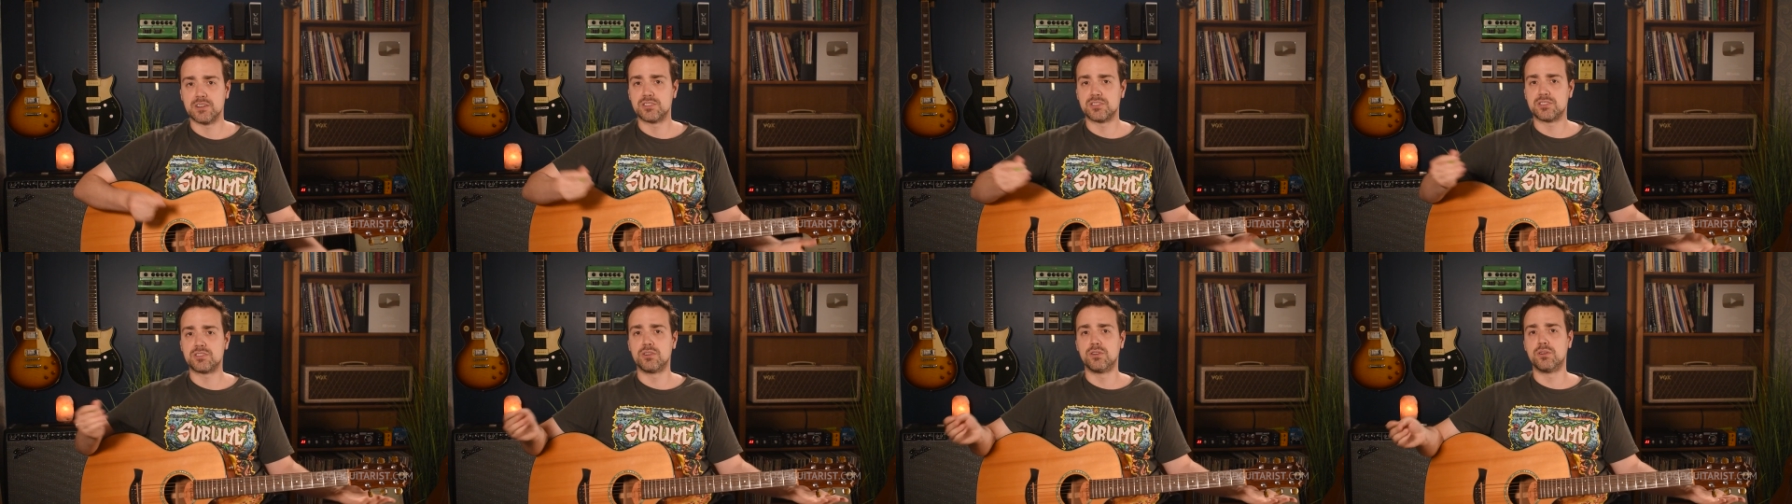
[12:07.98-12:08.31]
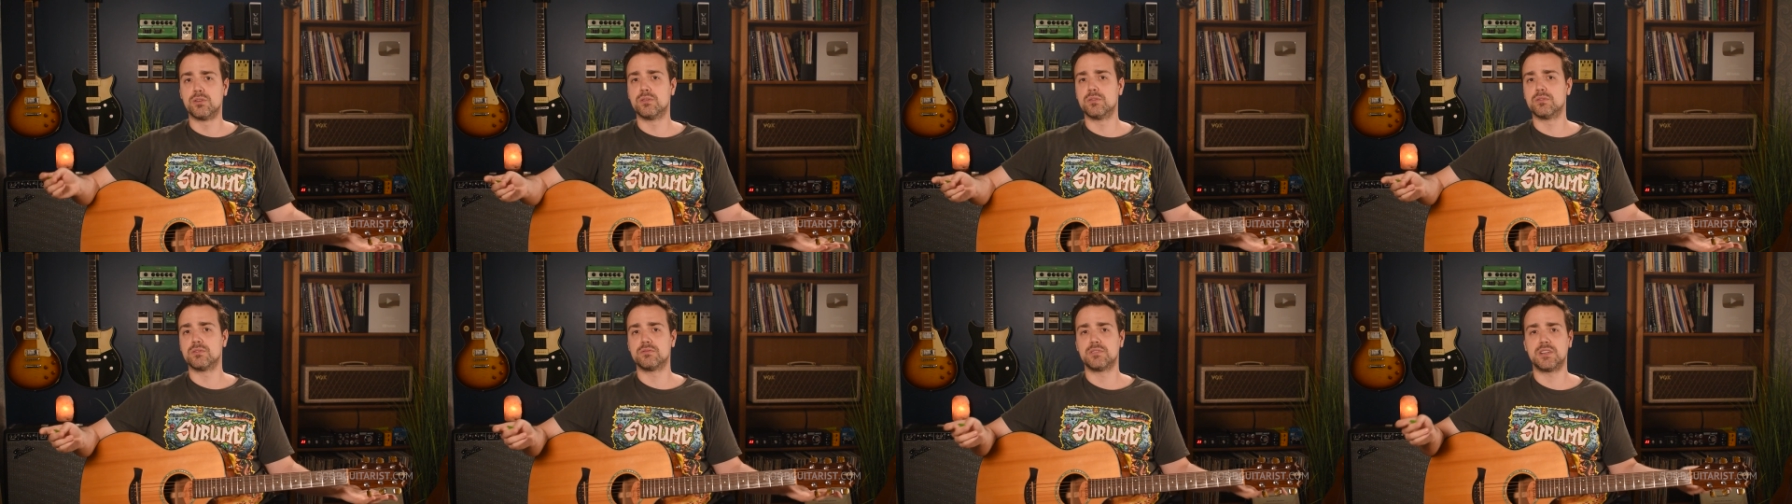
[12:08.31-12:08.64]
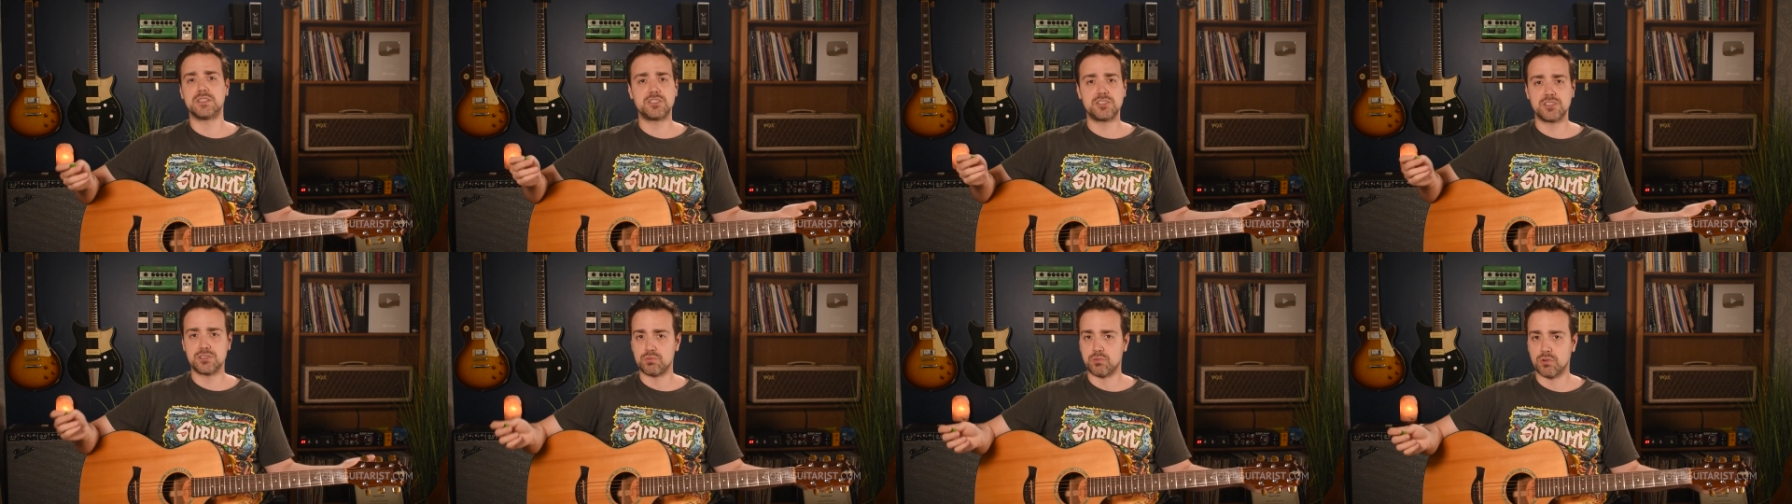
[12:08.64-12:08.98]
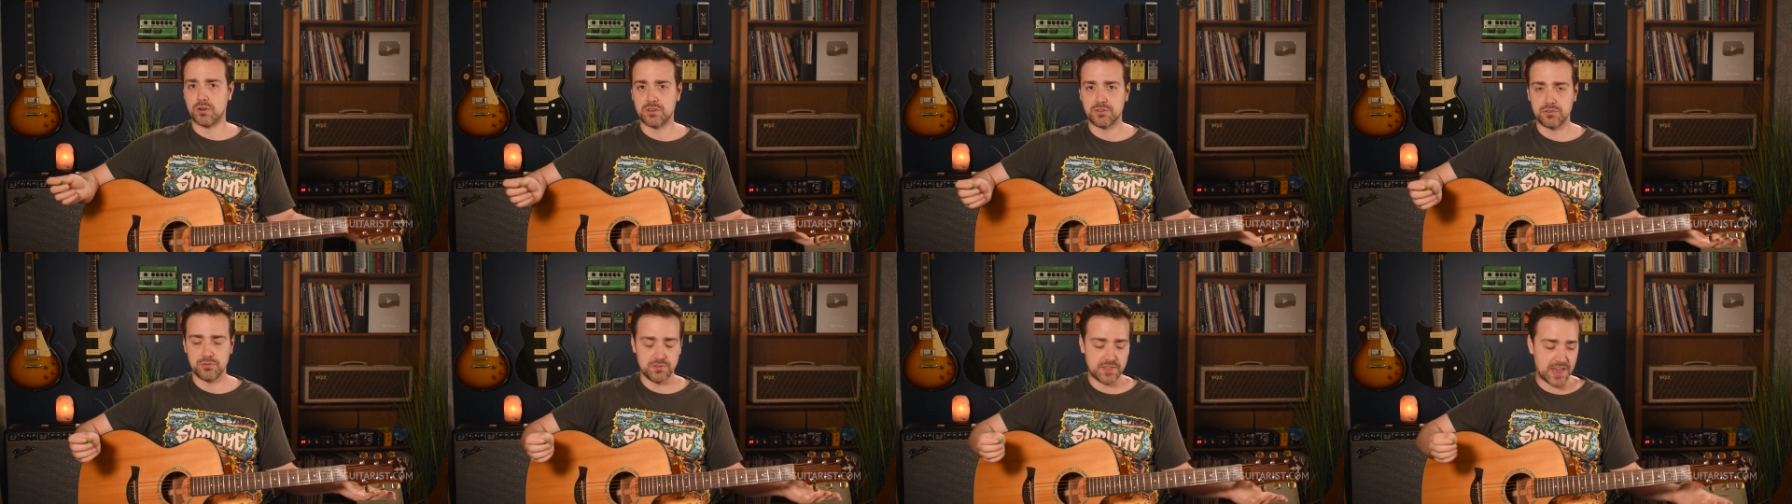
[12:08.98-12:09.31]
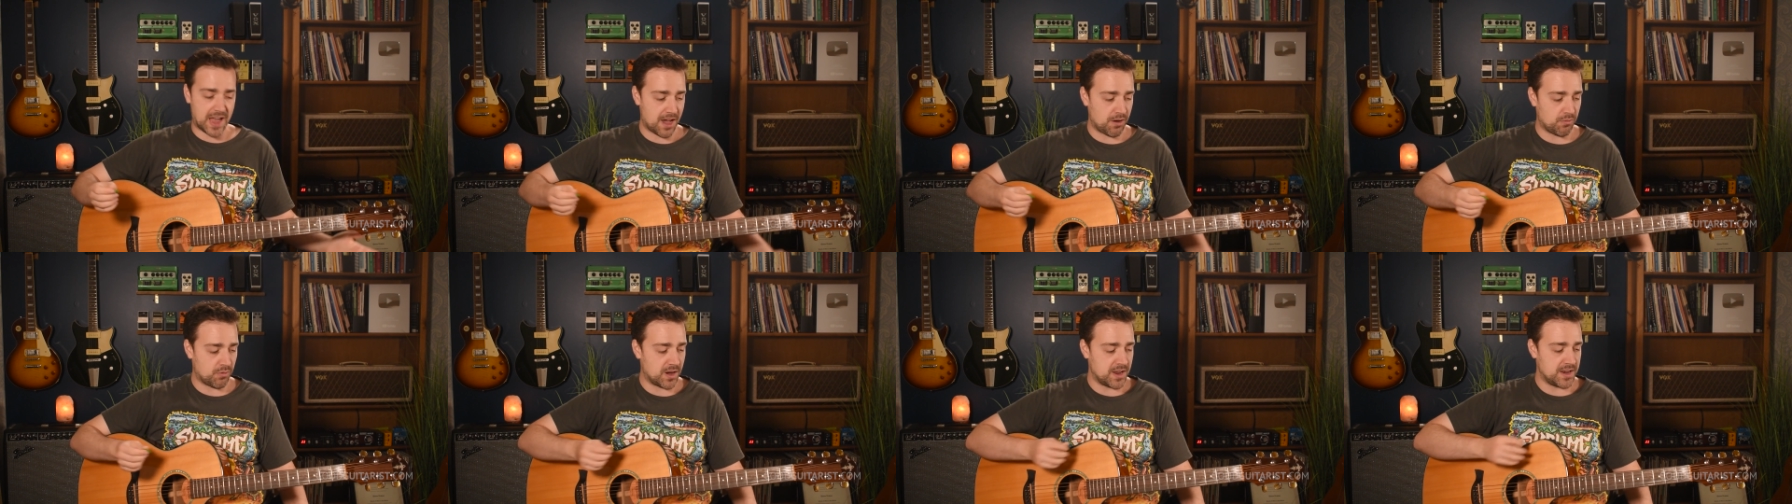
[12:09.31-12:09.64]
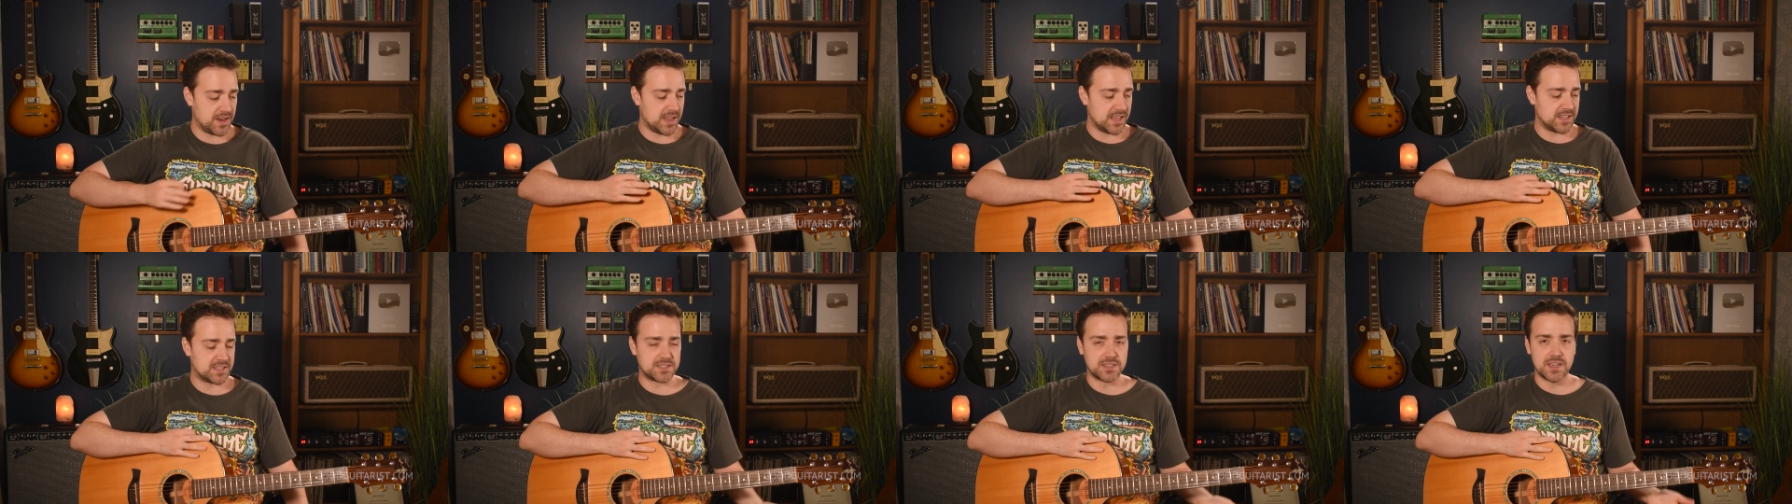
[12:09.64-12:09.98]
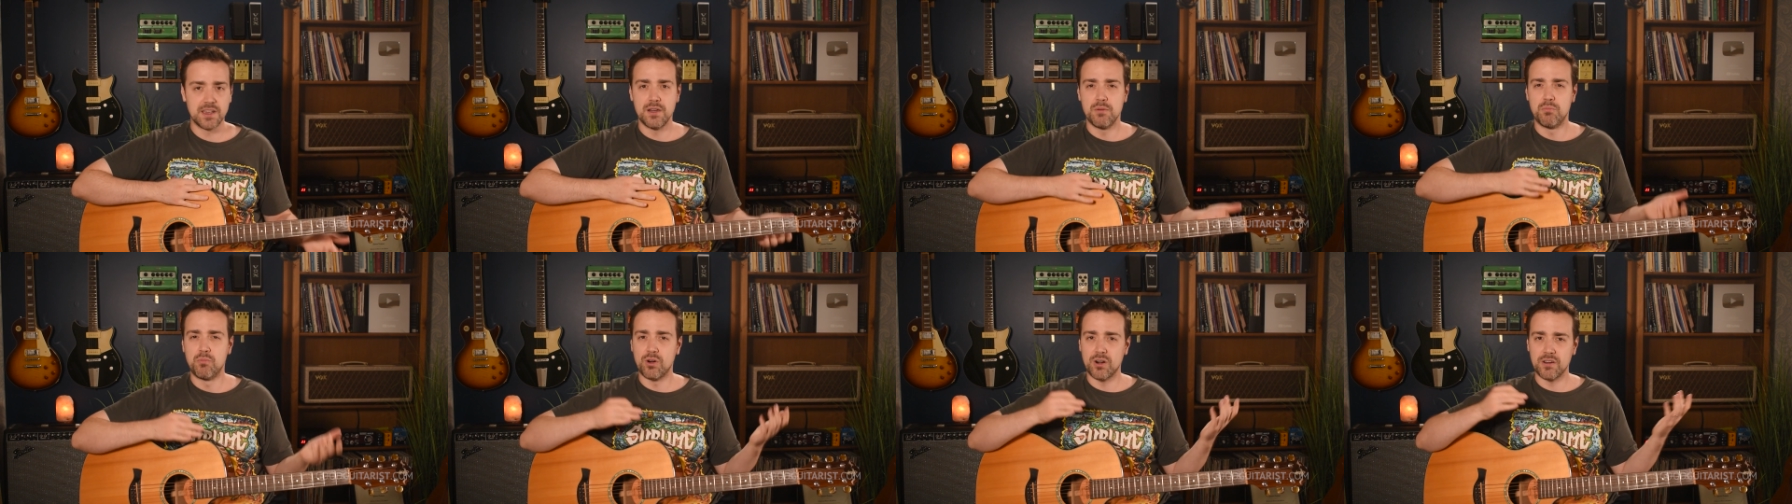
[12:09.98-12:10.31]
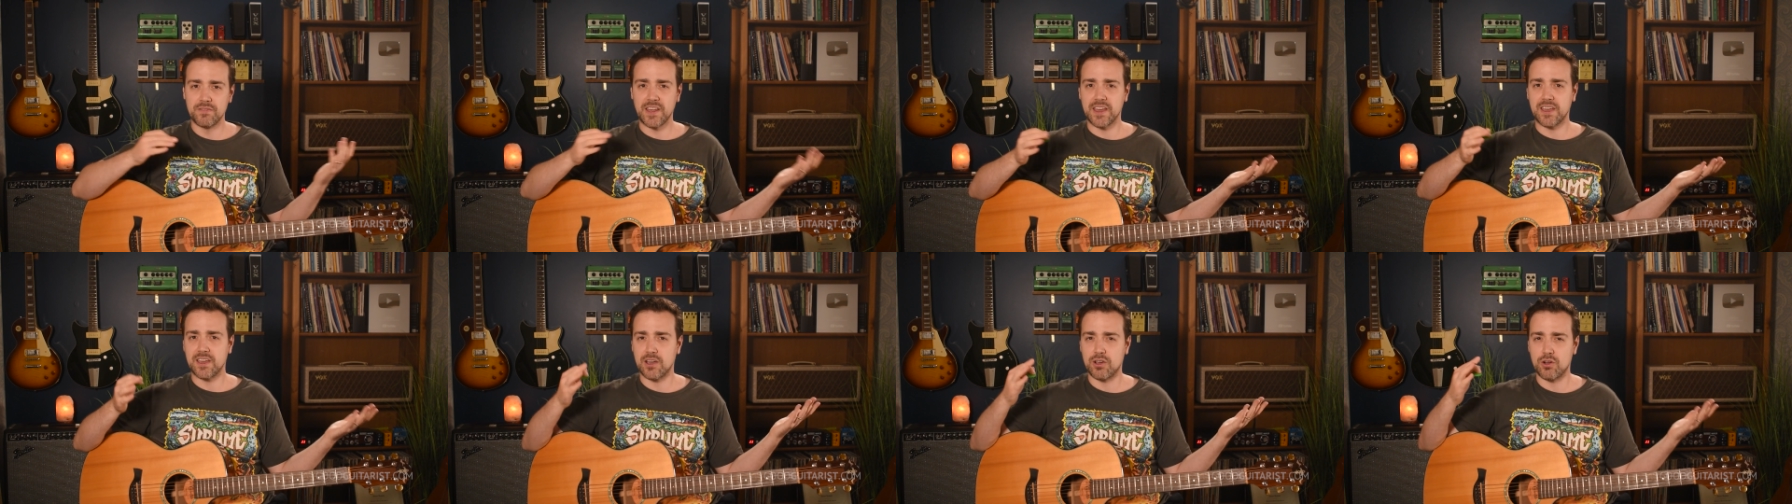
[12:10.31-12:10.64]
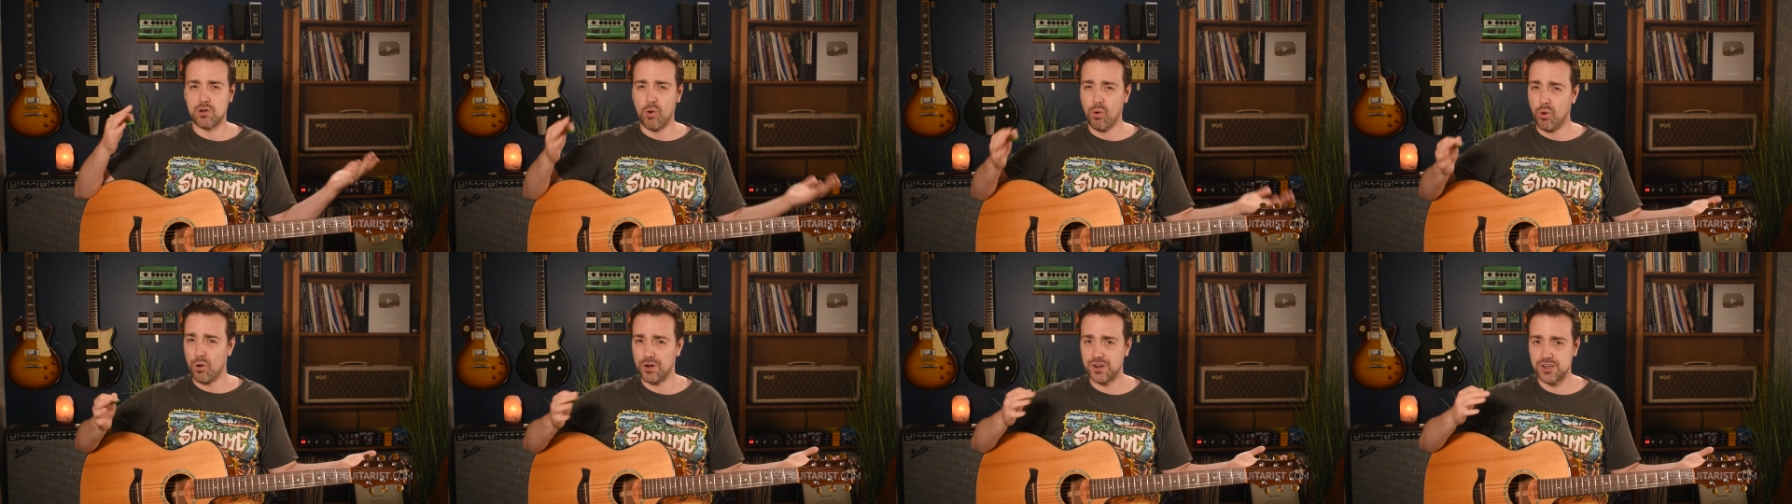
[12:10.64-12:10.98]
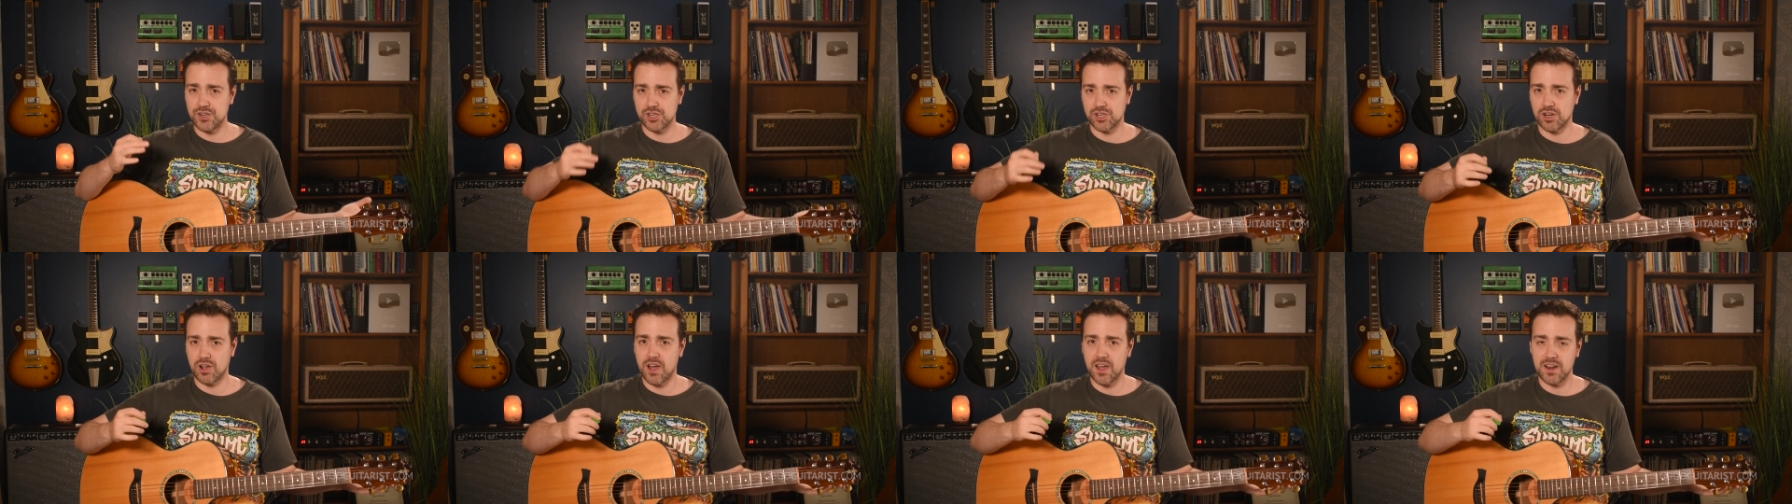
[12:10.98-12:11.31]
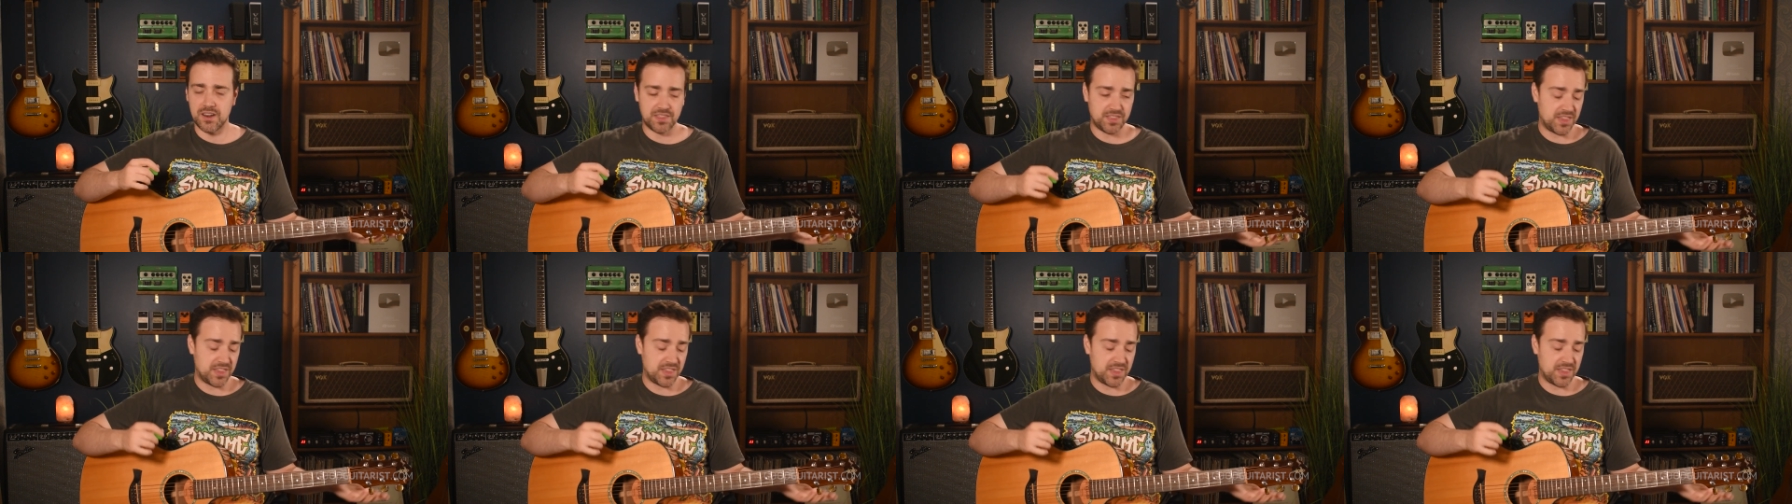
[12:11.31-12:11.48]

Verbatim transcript: So let's just work through that one. It's more of like a chord shot